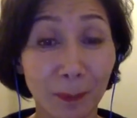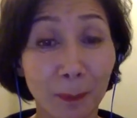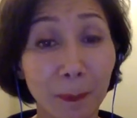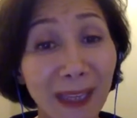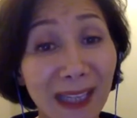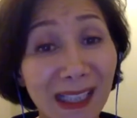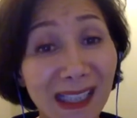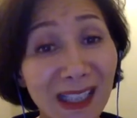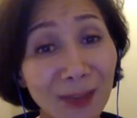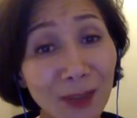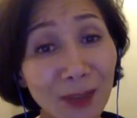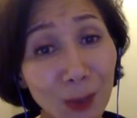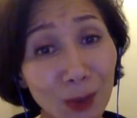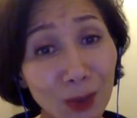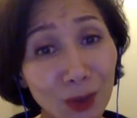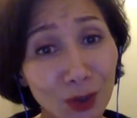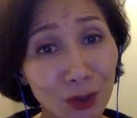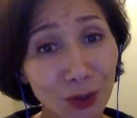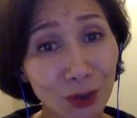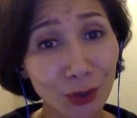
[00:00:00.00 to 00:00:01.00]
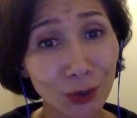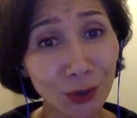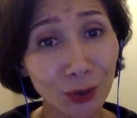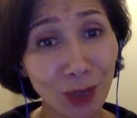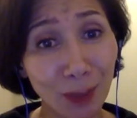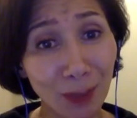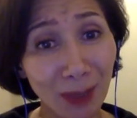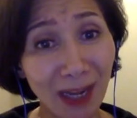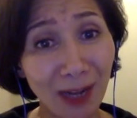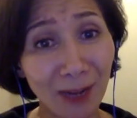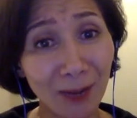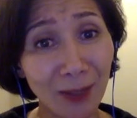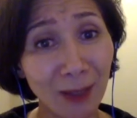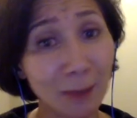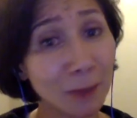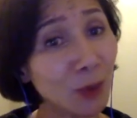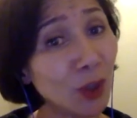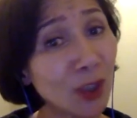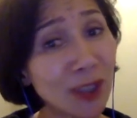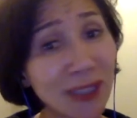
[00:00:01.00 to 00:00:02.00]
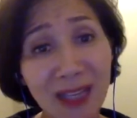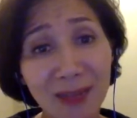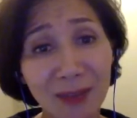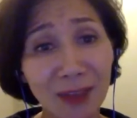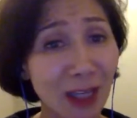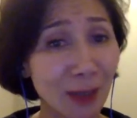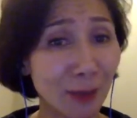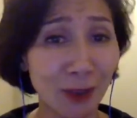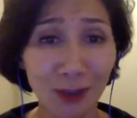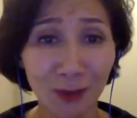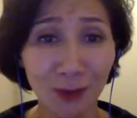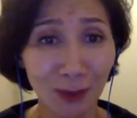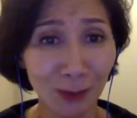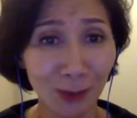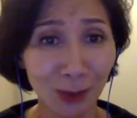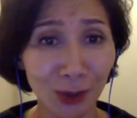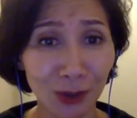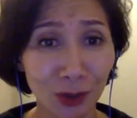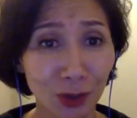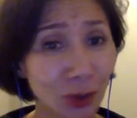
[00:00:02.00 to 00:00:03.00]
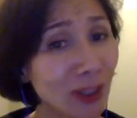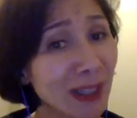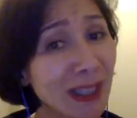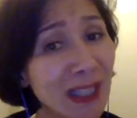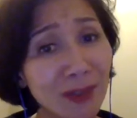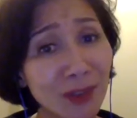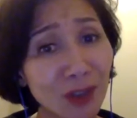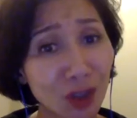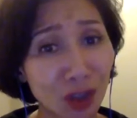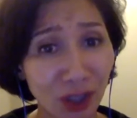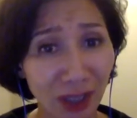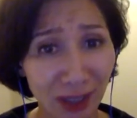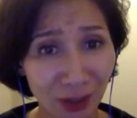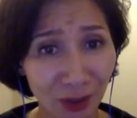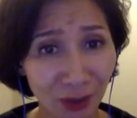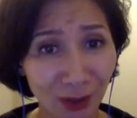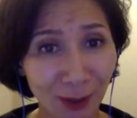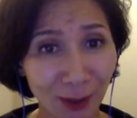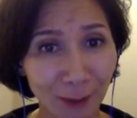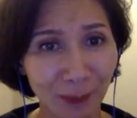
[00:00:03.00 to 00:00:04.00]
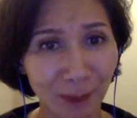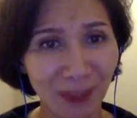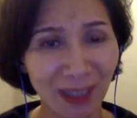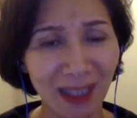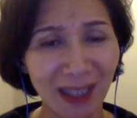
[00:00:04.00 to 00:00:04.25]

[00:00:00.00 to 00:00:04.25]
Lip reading: Because if they were true about them, you can never get rid of them, could you? You can never change them.